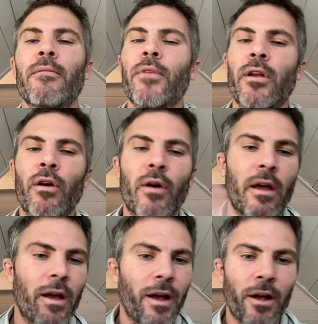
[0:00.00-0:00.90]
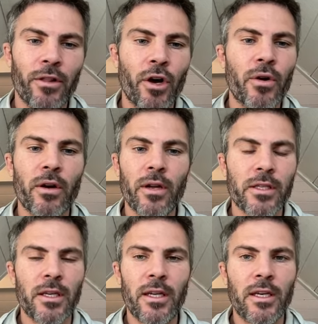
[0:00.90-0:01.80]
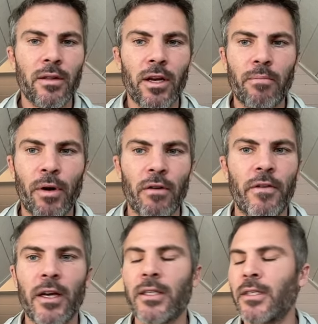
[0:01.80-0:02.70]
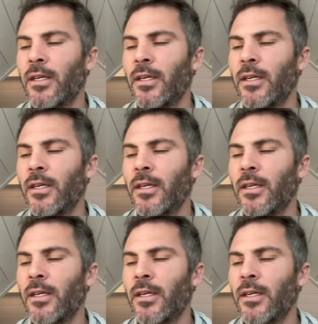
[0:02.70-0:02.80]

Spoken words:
A logo doesn't need to look perfect.